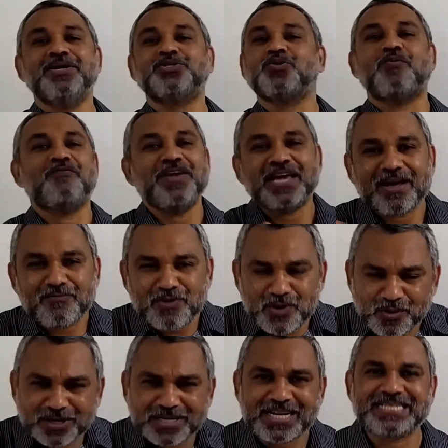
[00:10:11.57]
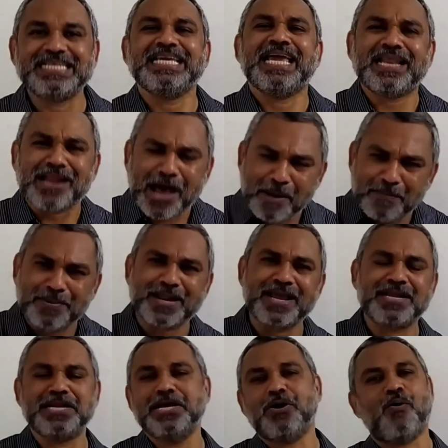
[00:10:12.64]
So we have looked at
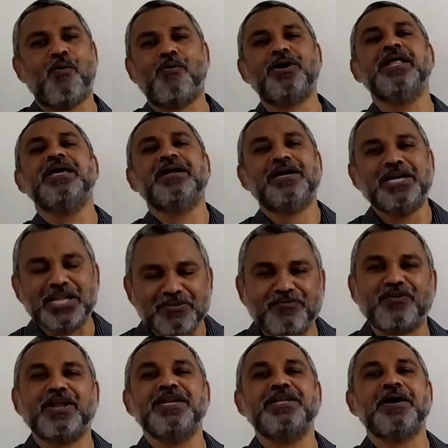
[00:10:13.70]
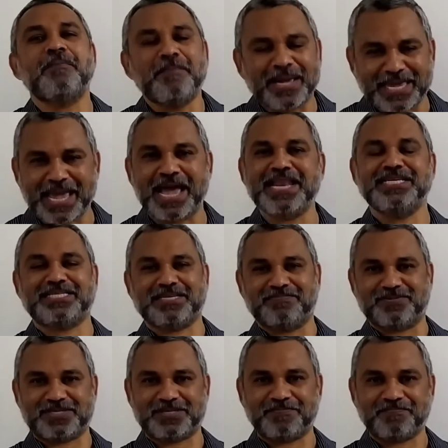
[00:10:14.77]
elaborately on different
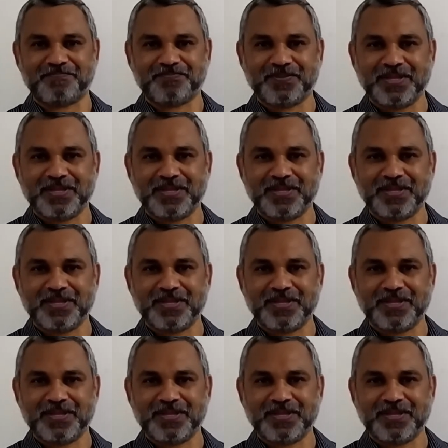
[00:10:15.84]
mechanisms.